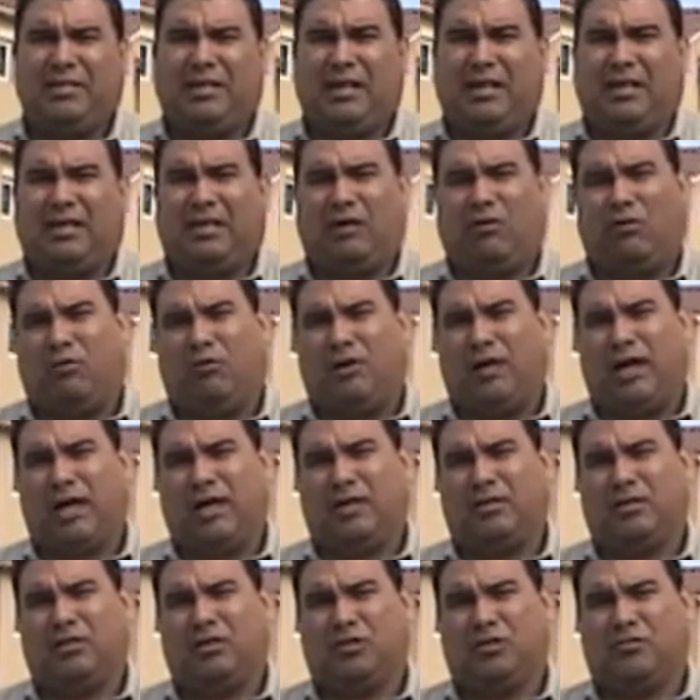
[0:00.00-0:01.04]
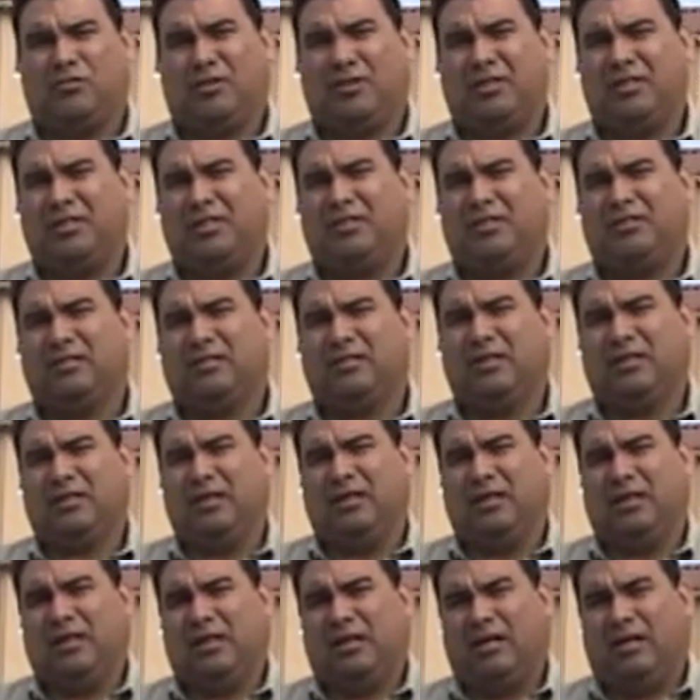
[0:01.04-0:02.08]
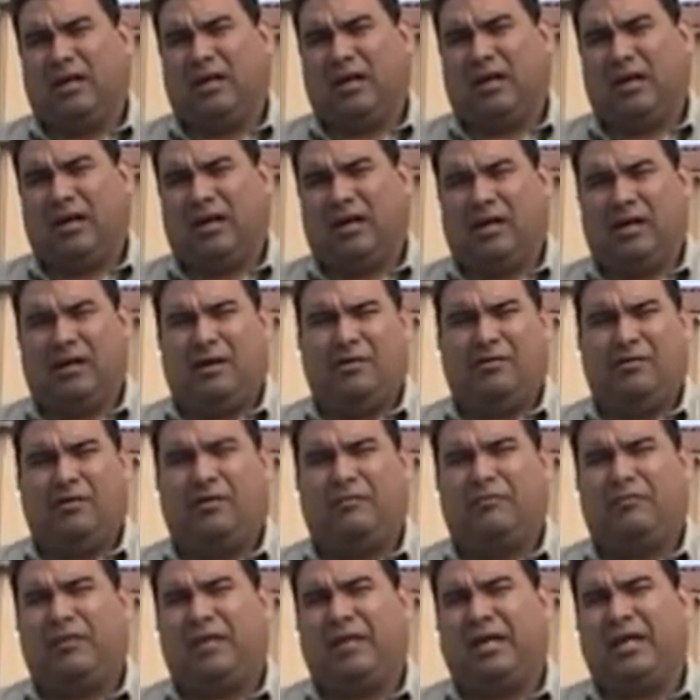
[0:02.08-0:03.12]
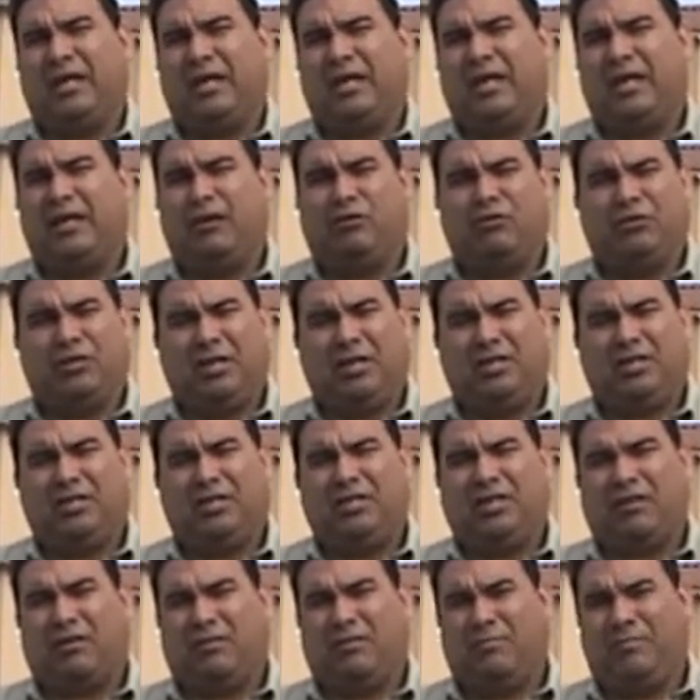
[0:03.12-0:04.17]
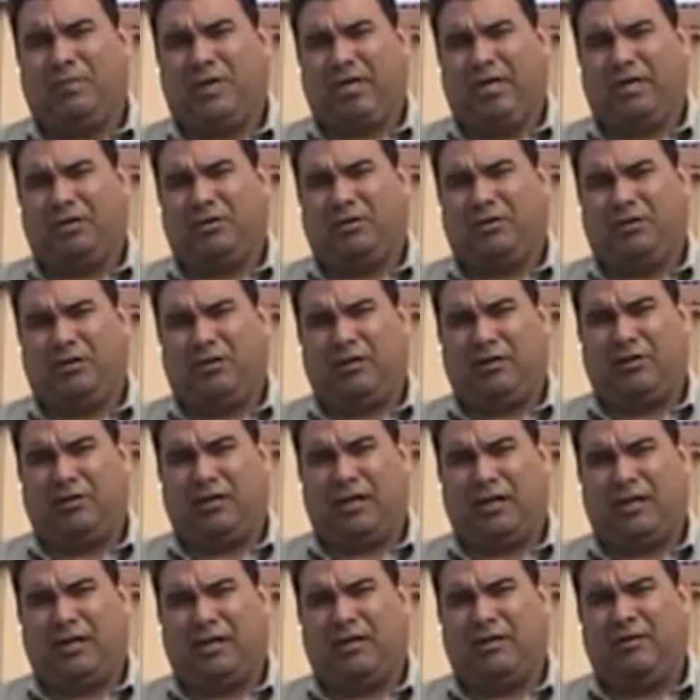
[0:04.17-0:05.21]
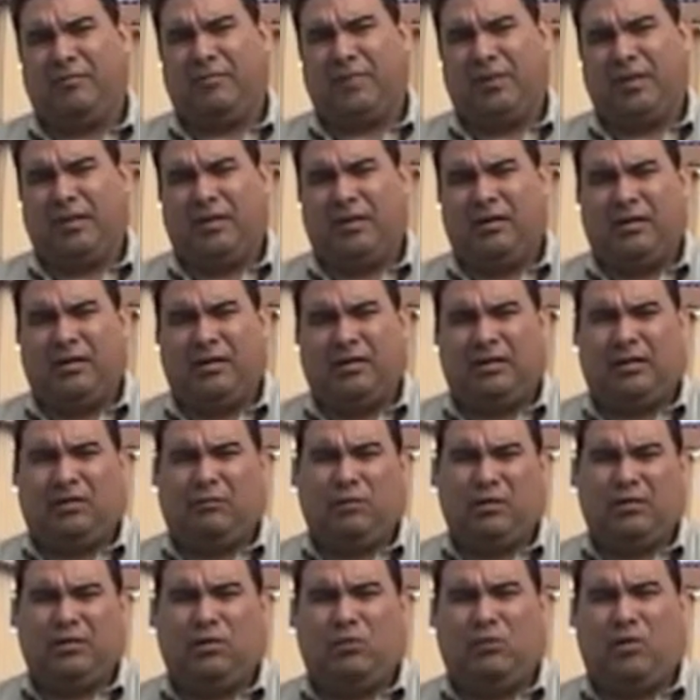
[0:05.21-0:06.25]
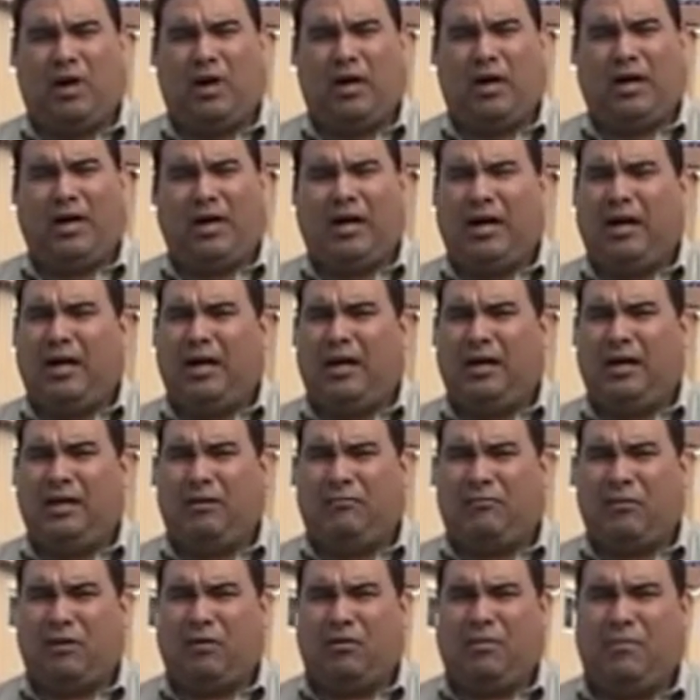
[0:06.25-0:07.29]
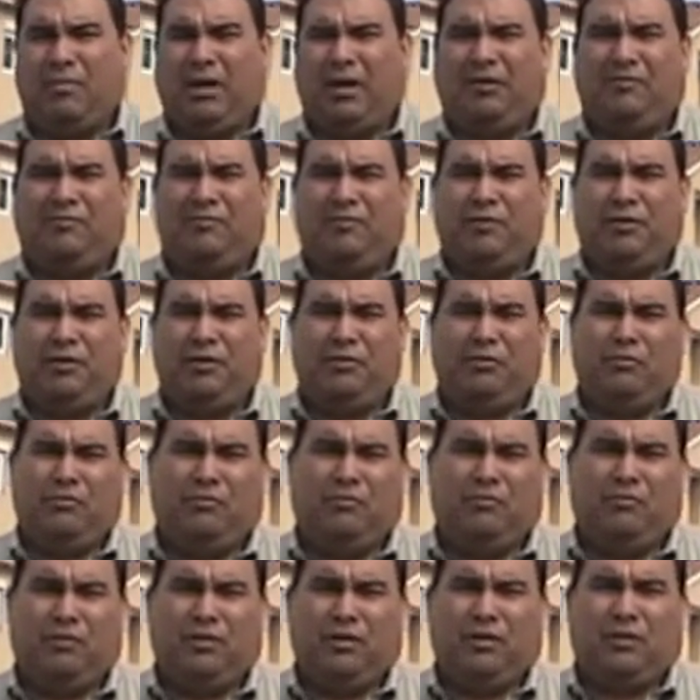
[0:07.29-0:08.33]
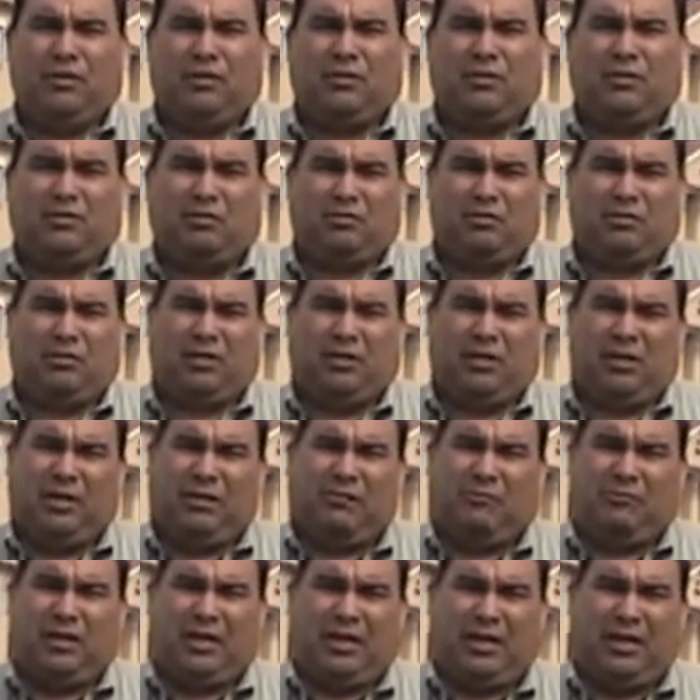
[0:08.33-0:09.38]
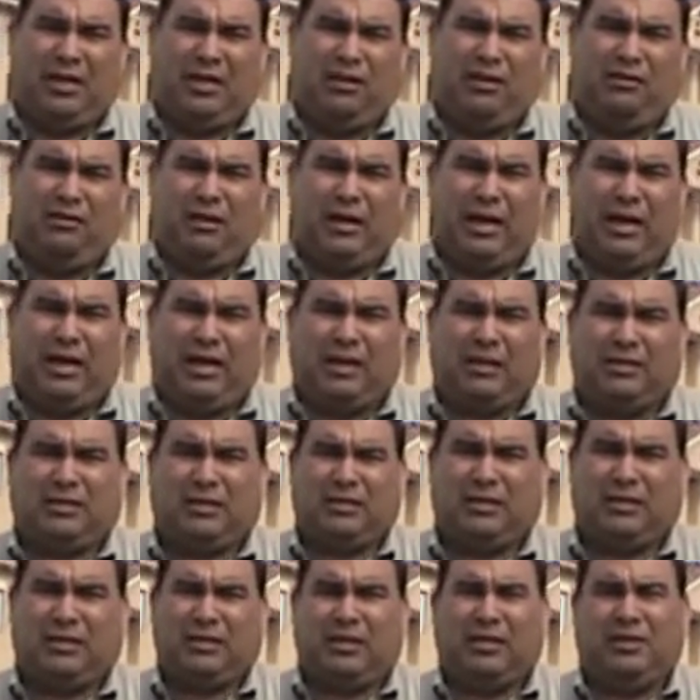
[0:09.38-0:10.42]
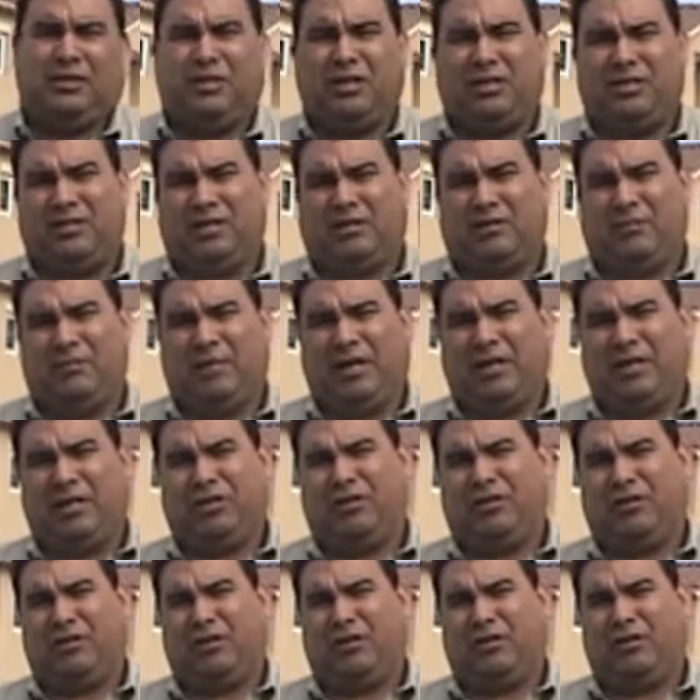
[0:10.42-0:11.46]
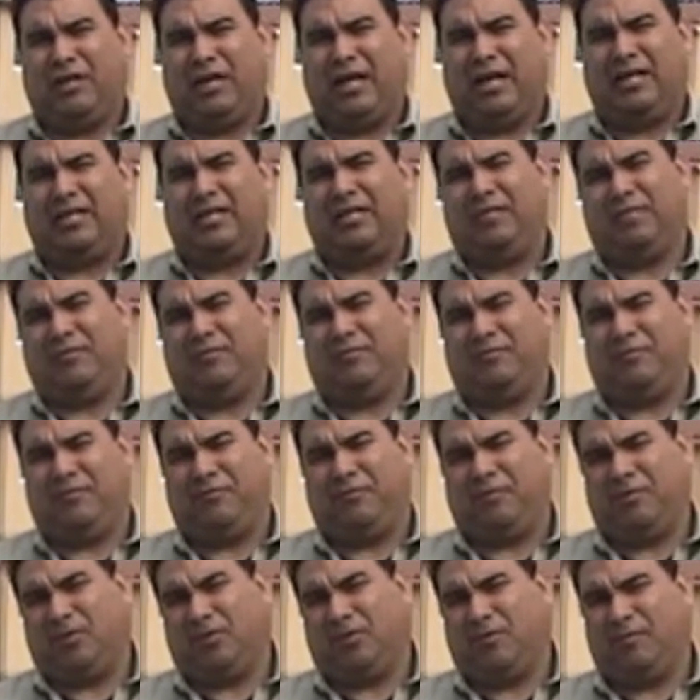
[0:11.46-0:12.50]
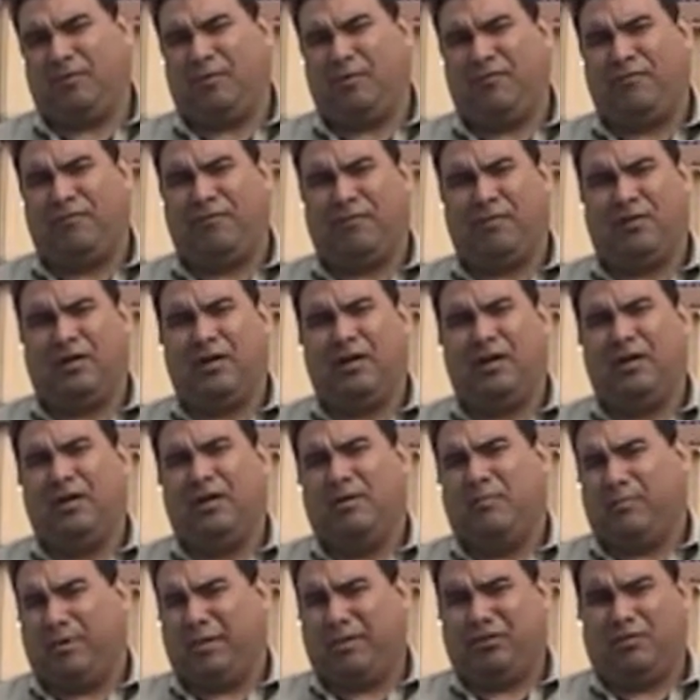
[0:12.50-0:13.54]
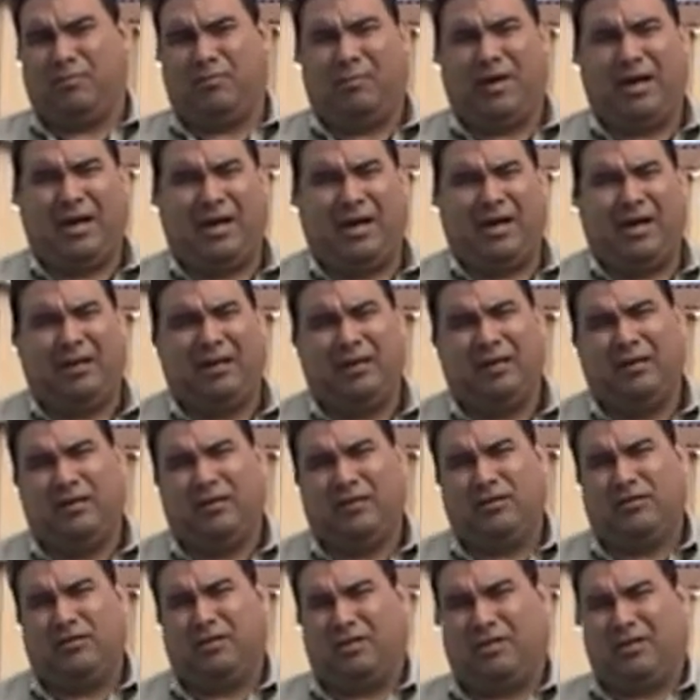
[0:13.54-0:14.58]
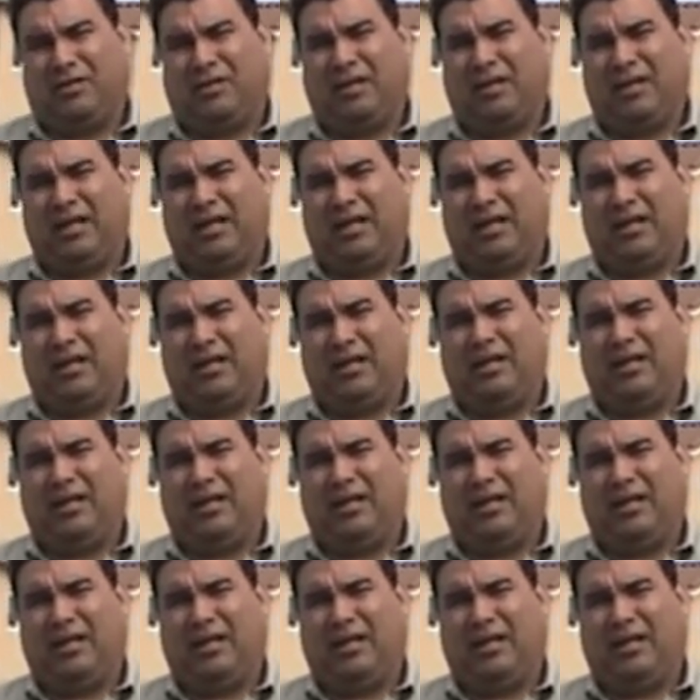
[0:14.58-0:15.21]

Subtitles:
the whole lock, just versus rekeying or changing the combination on your lock. The reason why I recommend for you to rekey your locks and change the combination in your lock is, first of all, for peace of mind, so you can